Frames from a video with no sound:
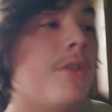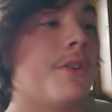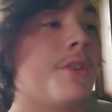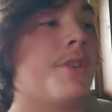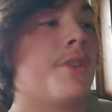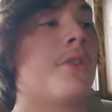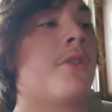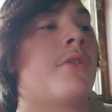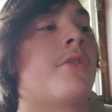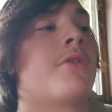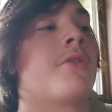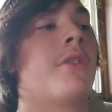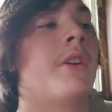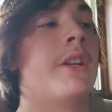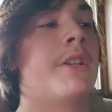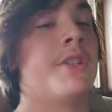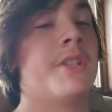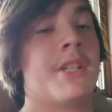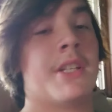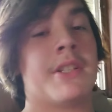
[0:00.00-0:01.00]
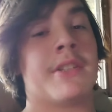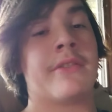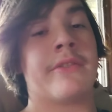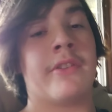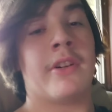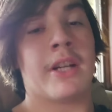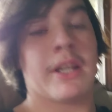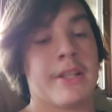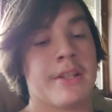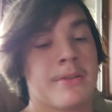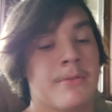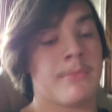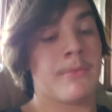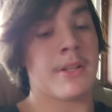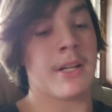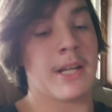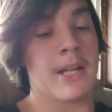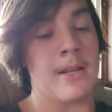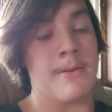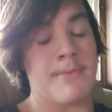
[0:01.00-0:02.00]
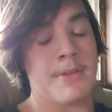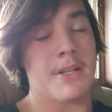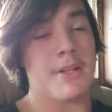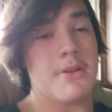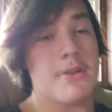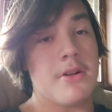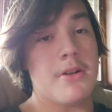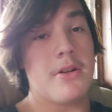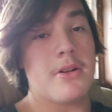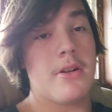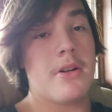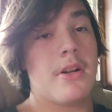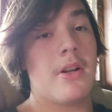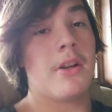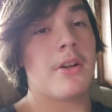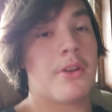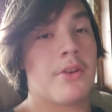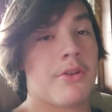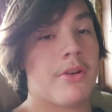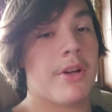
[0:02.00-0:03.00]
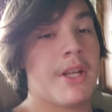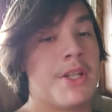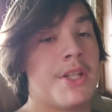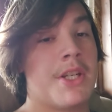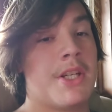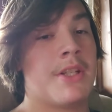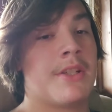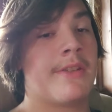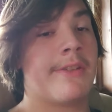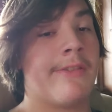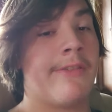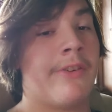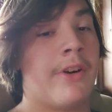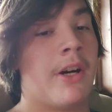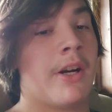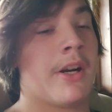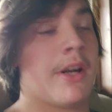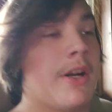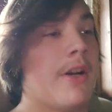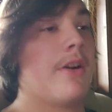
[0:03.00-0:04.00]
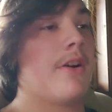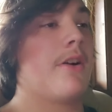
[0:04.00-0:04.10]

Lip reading: is cringe as fuck sometimes. Cringe as fuck.